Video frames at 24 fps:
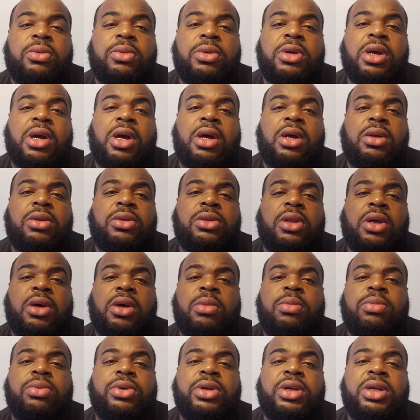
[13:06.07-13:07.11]
We all
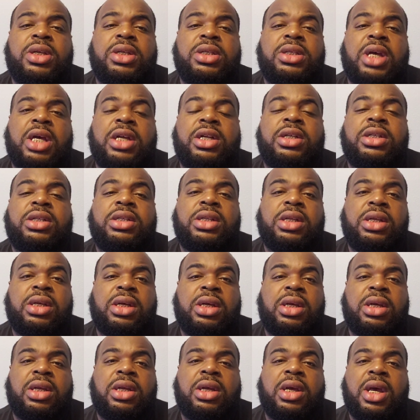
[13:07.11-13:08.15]
thought Brees
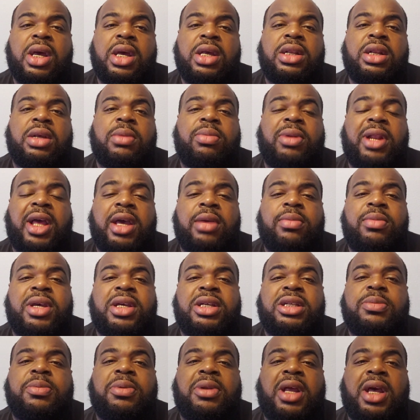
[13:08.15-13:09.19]
understood the black
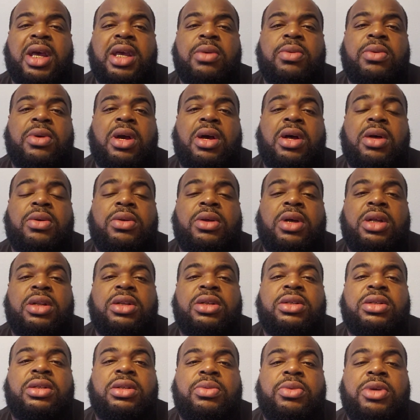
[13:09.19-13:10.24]
man's plight. We all
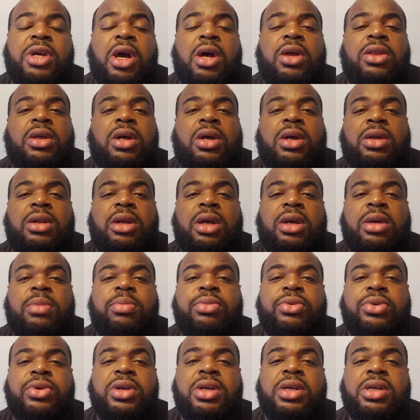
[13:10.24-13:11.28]
thought that
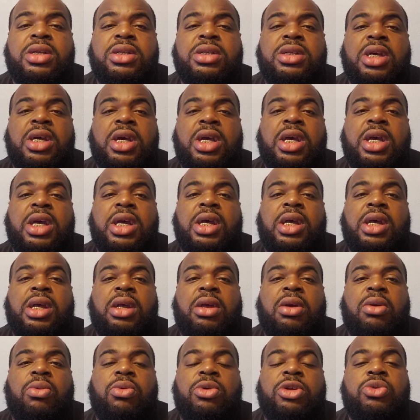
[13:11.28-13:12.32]
Brees
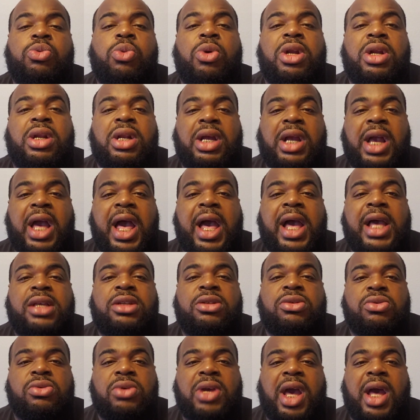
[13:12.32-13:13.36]
was one of the guys
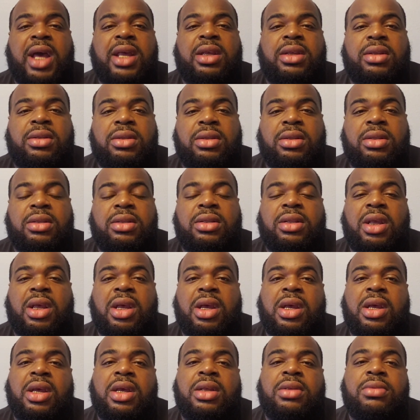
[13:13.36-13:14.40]
who got it,
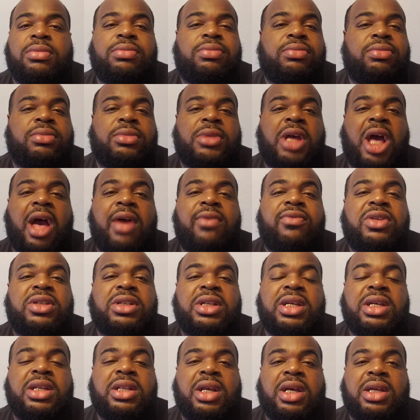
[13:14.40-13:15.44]
and
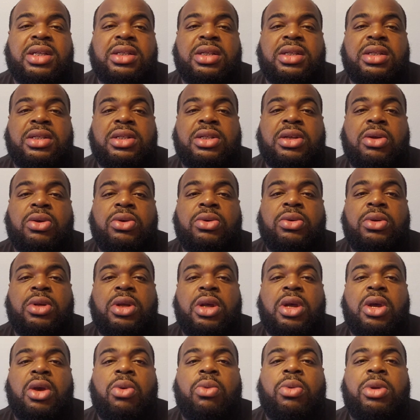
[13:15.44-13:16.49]
obviously he doesn't. So
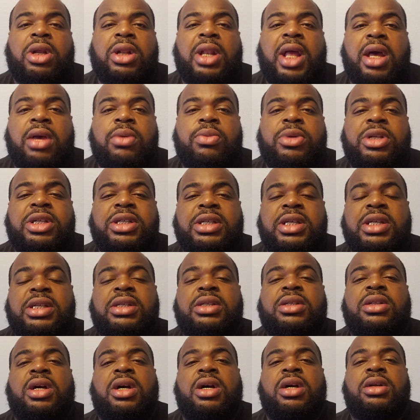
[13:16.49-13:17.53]
when the season
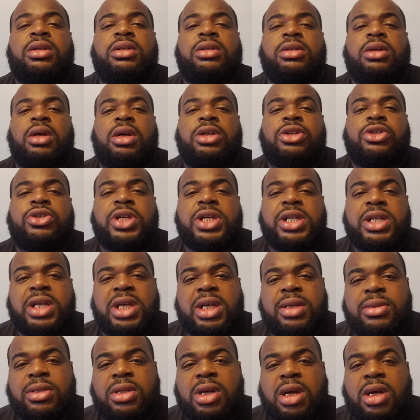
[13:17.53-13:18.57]
starts, training
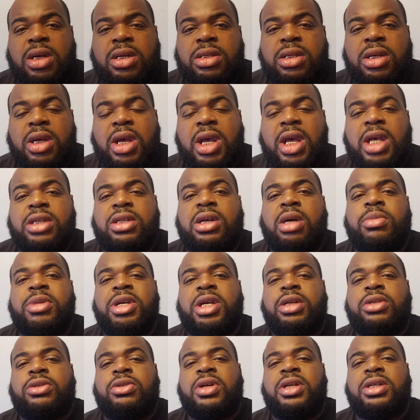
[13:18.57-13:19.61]
camp starts, it's gonna be
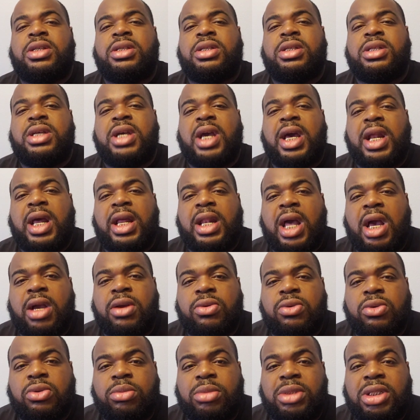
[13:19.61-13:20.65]
interesting to see how that
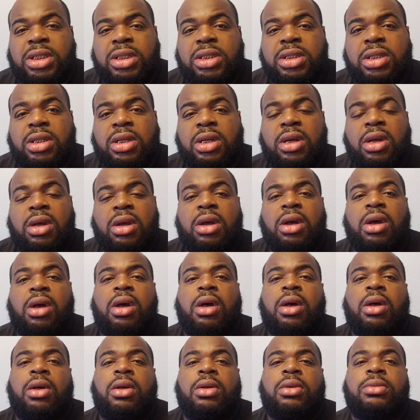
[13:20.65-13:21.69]
locker room is.
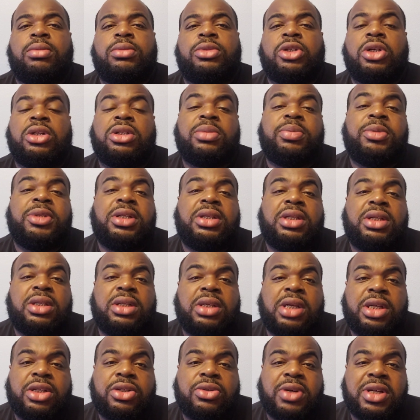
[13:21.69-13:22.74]
It's going to be
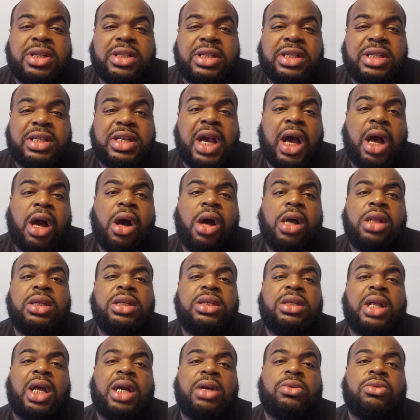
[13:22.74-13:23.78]
interesting to see how all
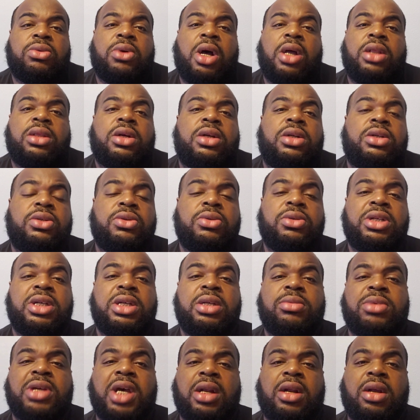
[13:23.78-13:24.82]
32
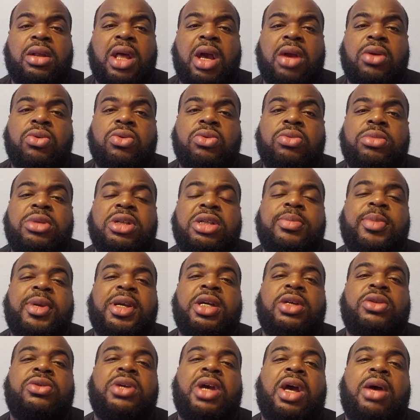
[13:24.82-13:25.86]
teams, how their locker room is,
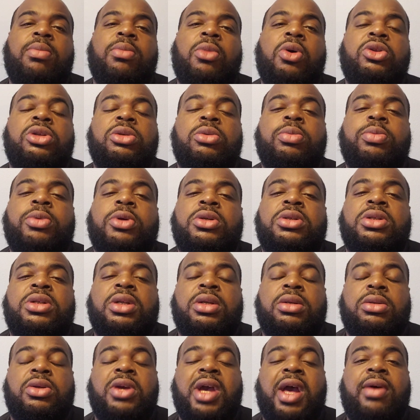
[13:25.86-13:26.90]
because you have
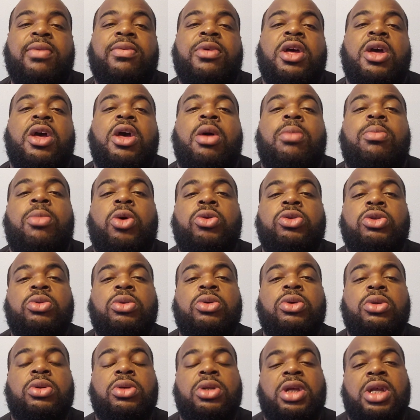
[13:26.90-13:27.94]

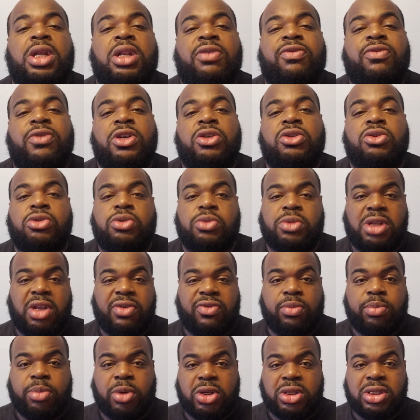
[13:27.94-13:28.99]
multiple individuals with
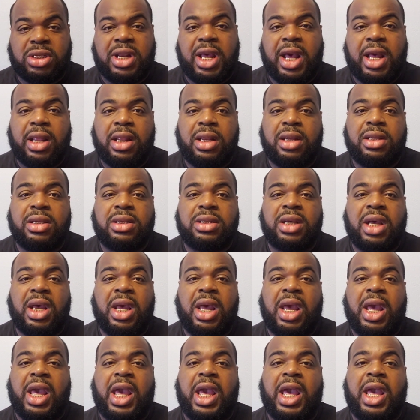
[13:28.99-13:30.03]
different personalities,
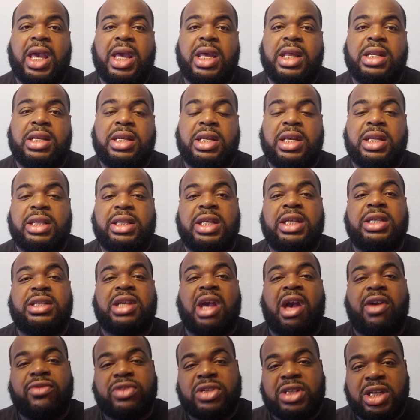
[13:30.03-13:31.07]
and these
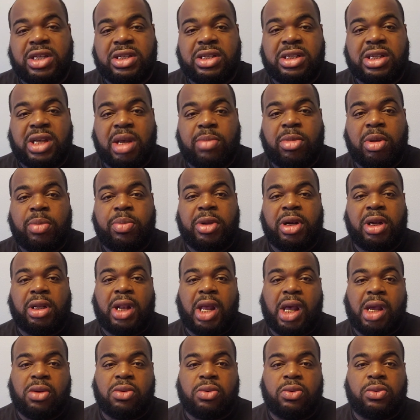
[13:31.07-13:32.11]
conversations come up in the
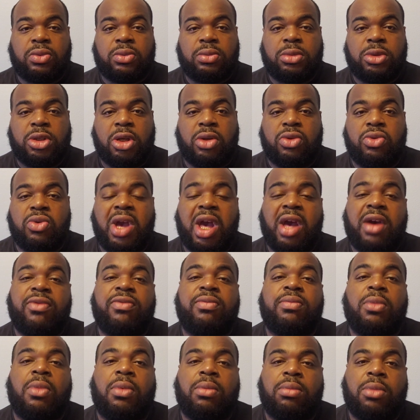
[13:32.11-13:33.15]
locker room. You have
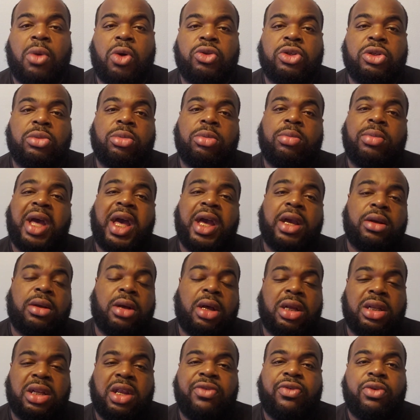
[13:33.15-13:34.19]
multiple
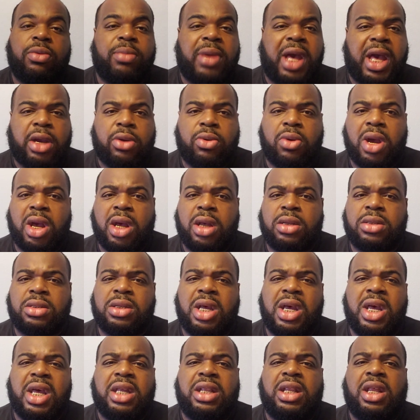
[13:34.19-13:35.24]
different backgrounds,
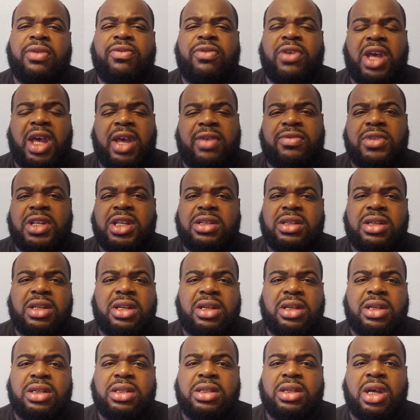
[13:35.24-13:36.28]
different
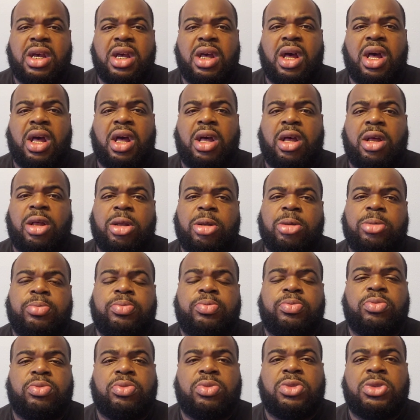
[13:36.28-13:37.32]
ethnicities,
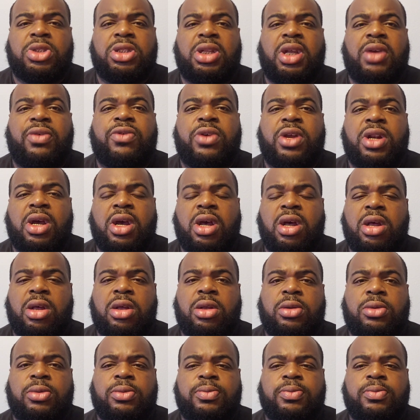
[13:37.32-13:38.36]
different
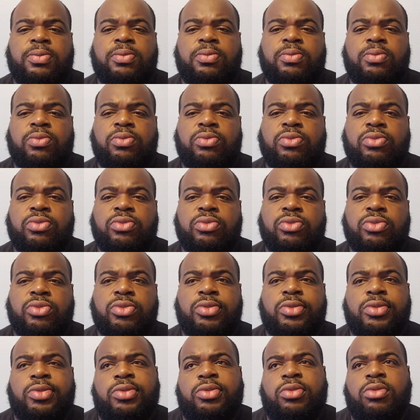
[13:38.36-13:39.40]

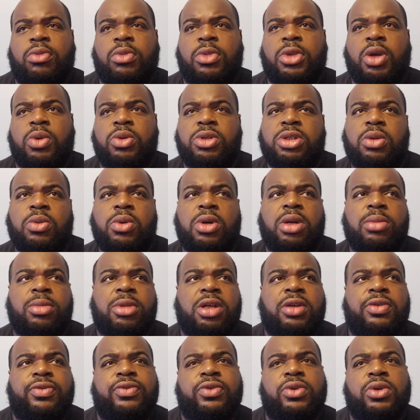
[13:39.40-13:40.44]
what's the word I'm
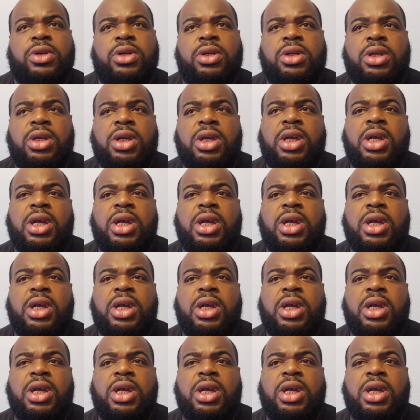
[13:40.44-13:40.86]
looking for?